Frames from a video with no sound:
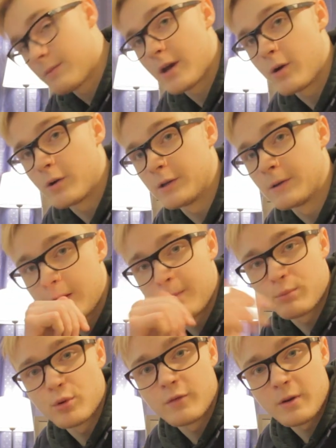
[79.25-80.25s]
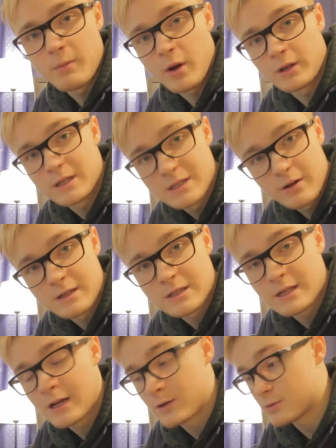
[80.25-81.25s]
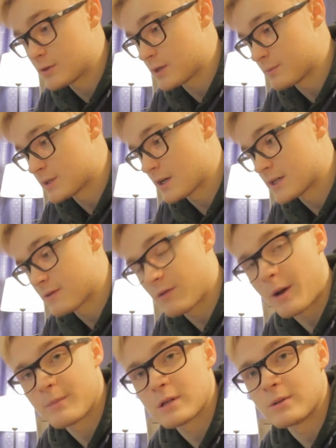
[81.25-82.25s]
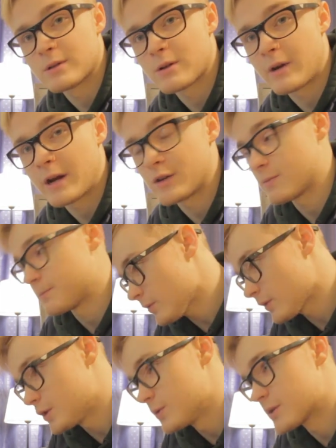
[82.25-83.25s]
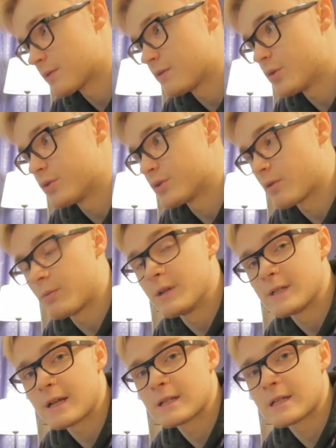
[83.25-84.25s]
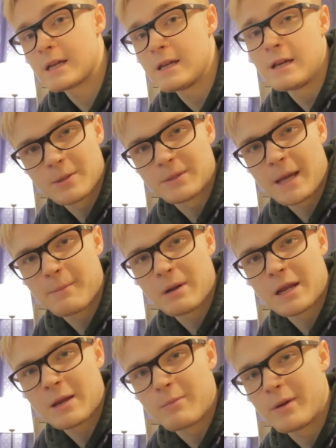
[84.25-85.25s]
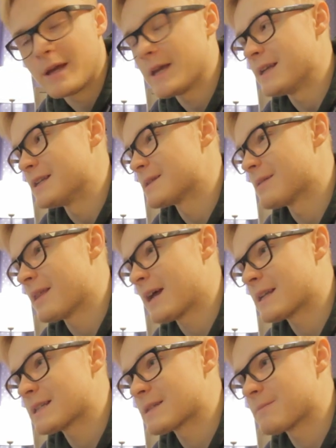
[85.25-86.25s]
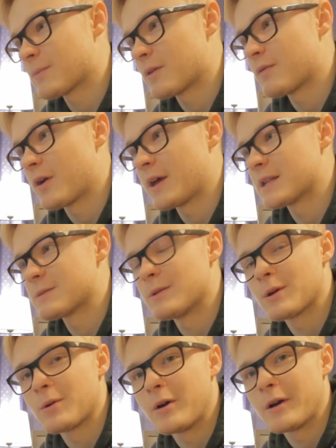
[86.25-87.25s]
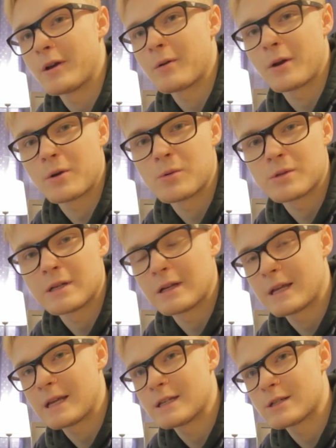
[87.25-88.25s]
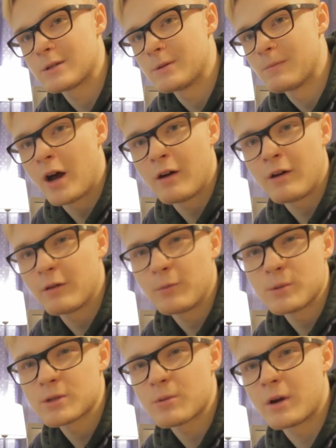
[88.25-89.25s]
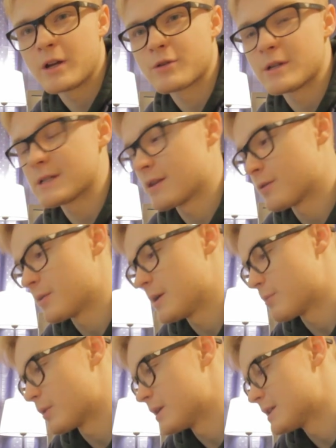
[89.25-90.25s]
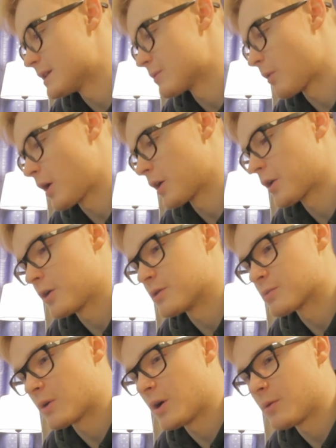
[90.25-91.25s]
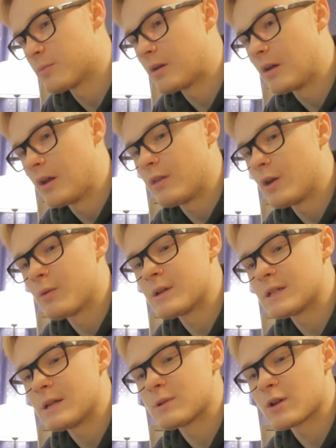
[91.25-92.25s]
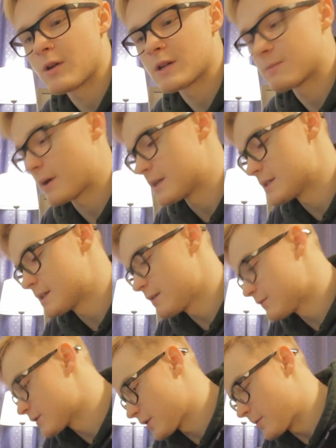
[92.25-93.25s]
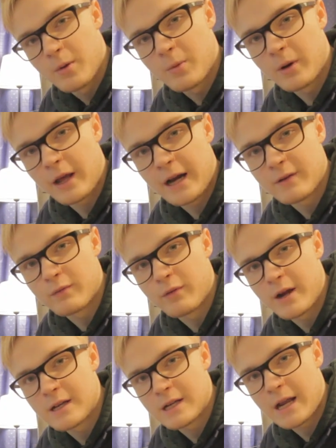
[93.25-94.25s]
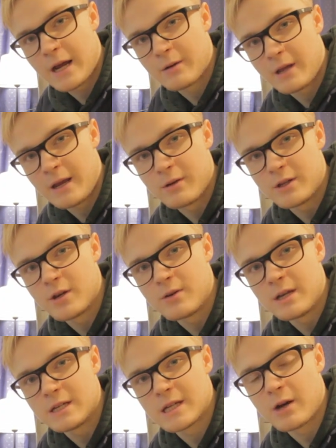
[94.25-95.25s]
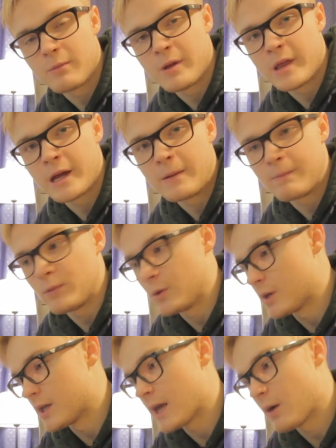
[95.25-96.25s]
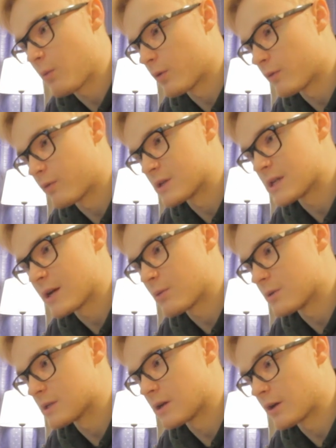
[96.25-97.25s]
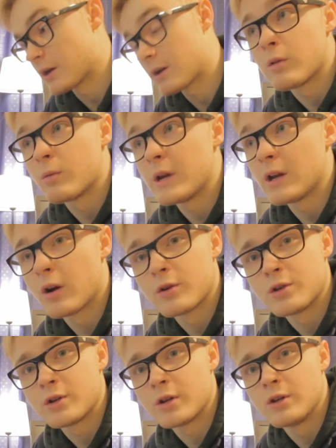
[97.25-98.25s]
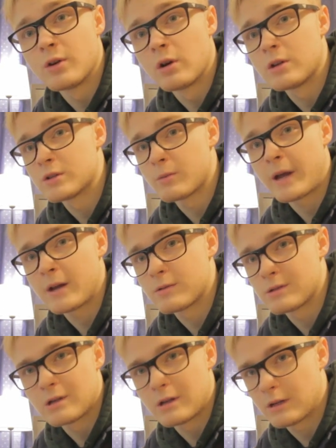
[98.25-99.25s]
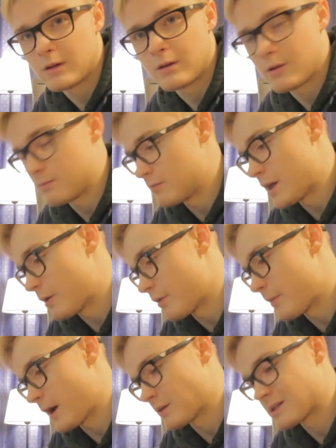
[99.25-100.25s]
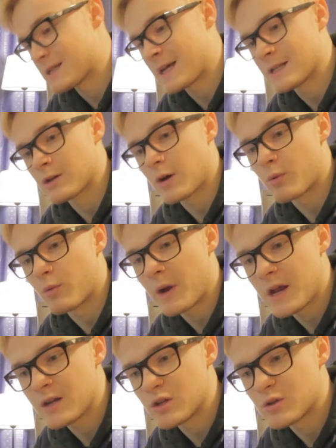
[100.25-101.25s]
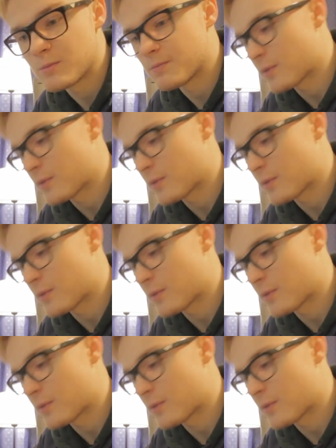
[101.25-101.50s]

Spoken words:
bit on improving my design skills. I'm starting from absolute scratch using Fusion 360. I'm dabbling a bit into that. I find that to be quite cool to look into. I was quite interested in 3D printers a while ago as well, but they always seem so expensive. So when I had a friend now here at uni tell me that you can get one for as little as like $300 or pounds, or like, you know, there about that type of range,